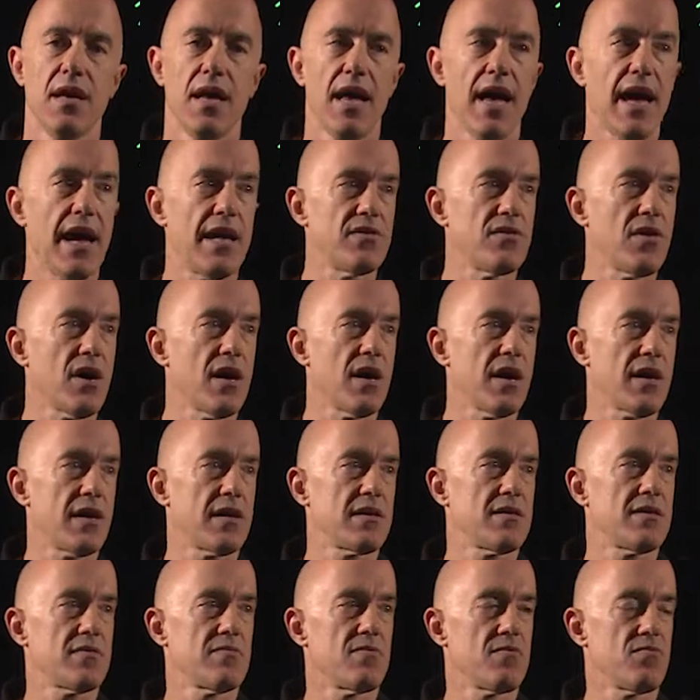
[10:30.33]
And uh,
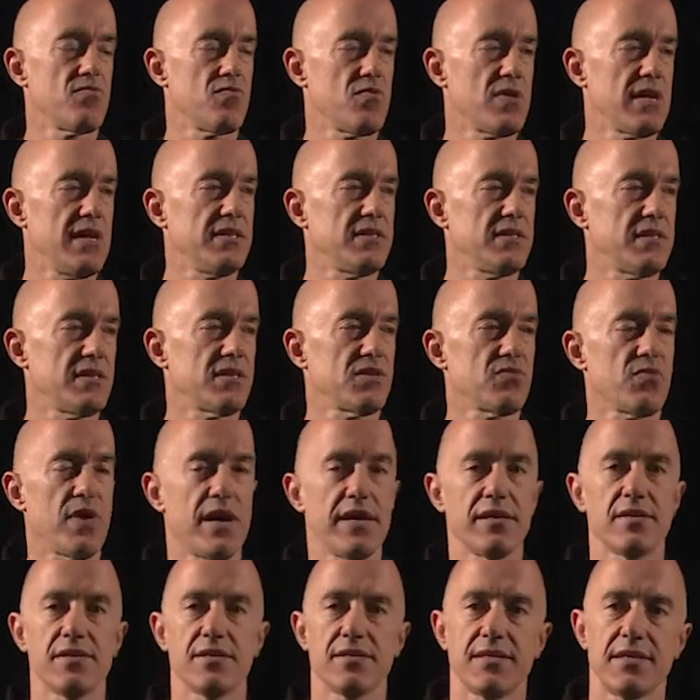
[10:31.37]
the easiest
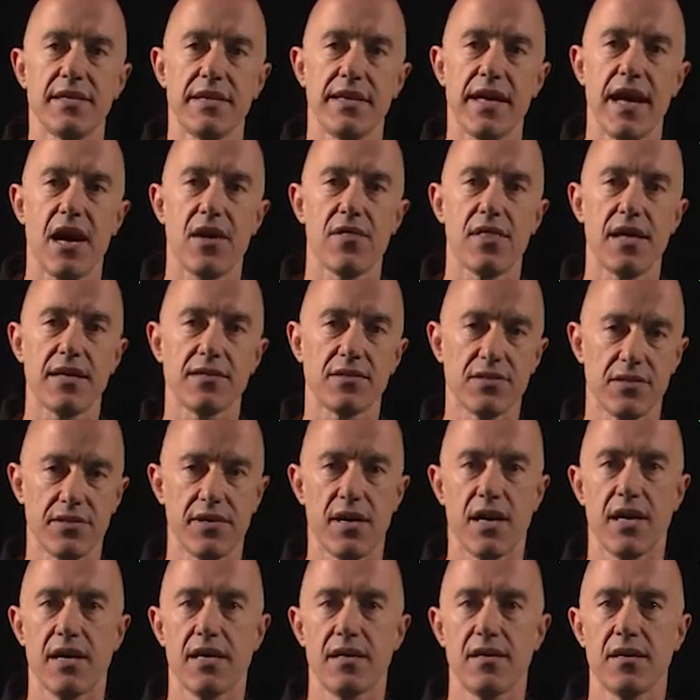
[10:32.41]
way to see how that's
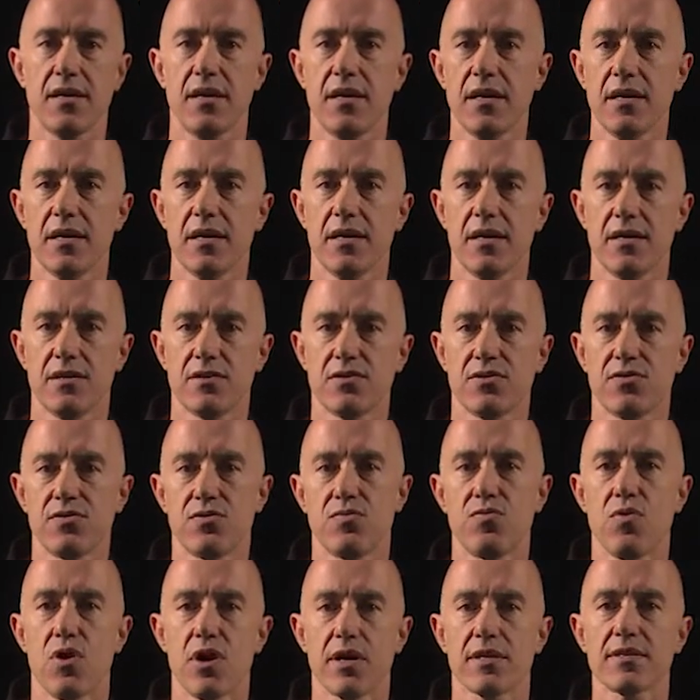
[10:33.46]
done is to
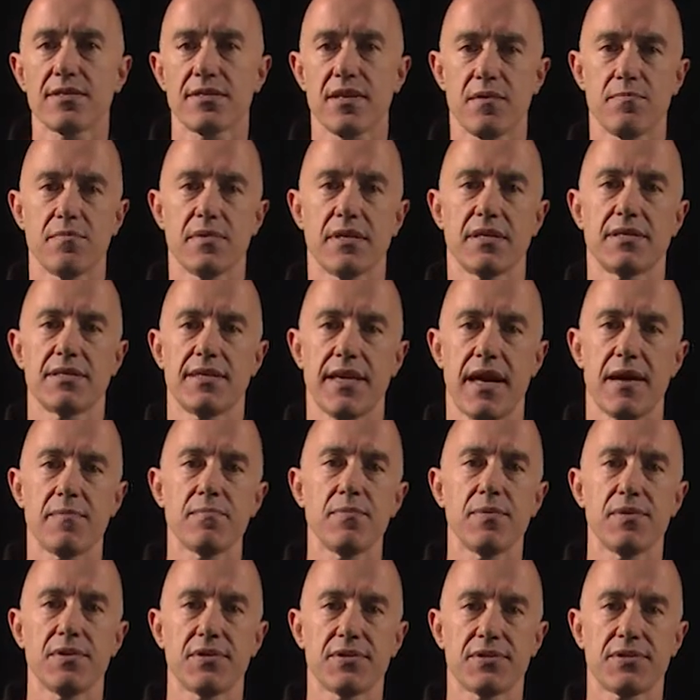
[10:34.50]
work some
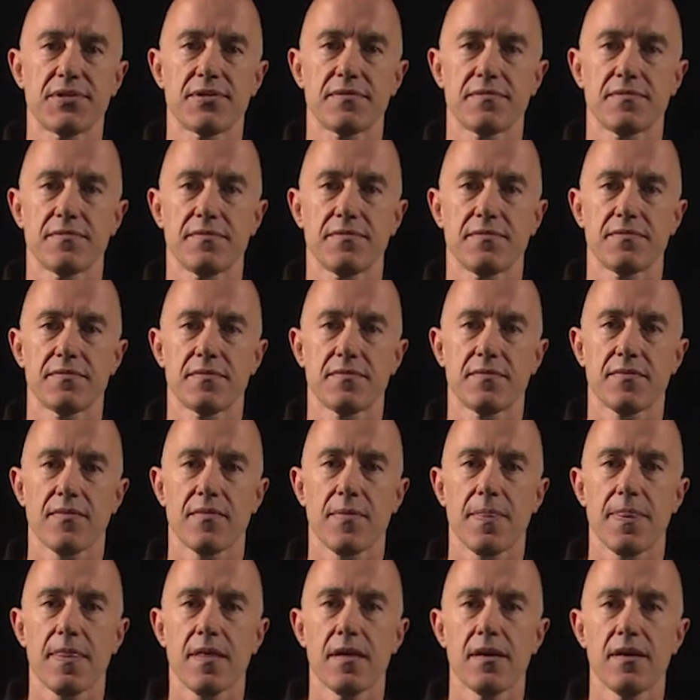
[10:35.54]
examples.
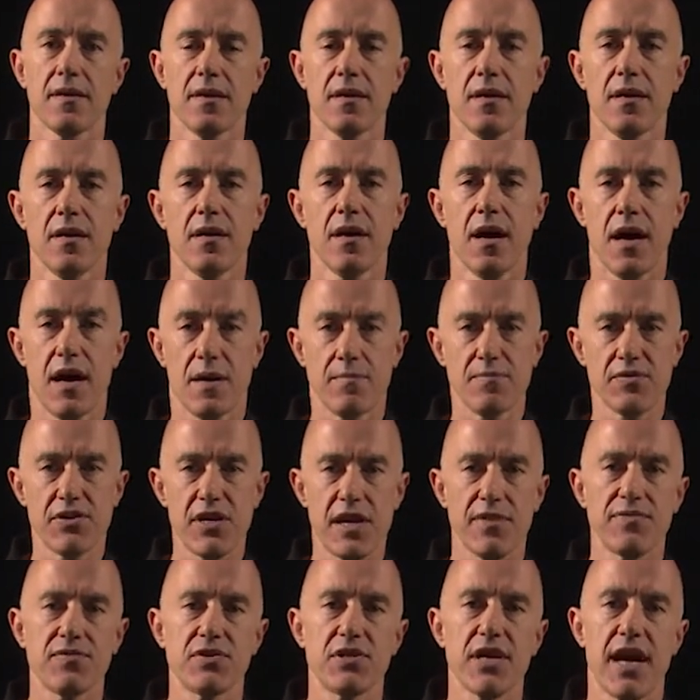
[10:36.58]
I'm
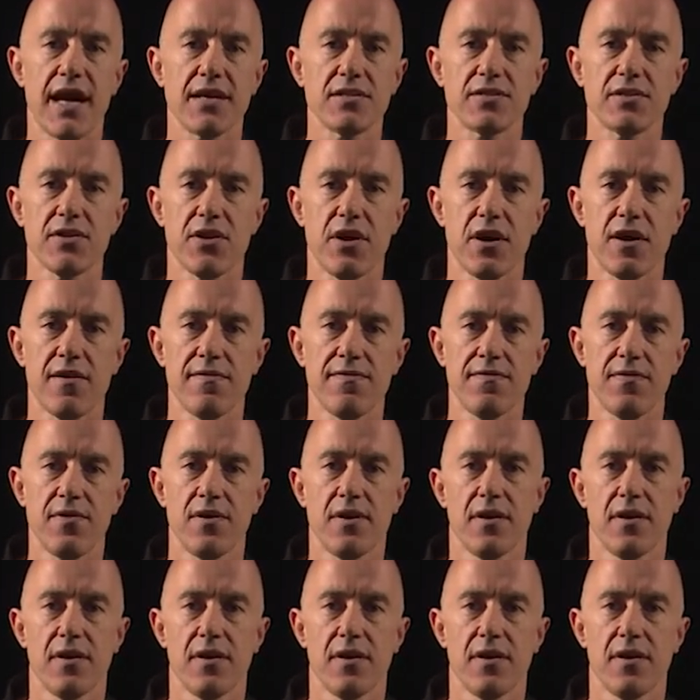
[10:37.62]
Jeff Chasnov.